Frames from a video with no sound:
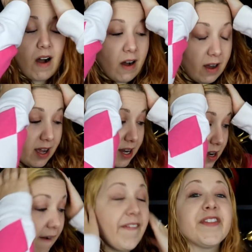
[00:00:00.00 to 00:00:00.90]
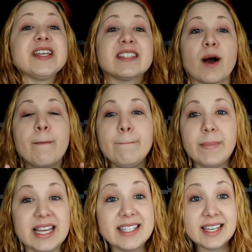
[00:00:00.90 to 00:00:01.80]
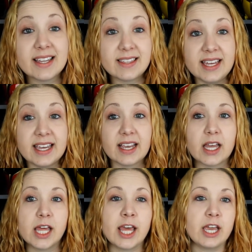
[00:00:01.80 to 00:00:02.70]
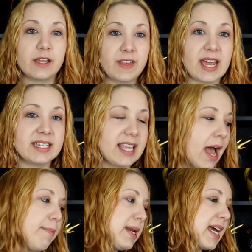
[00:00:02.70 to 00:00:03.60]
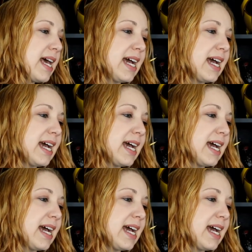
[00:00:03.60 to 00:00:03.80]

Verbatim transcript: on on this amazing thing that is happening.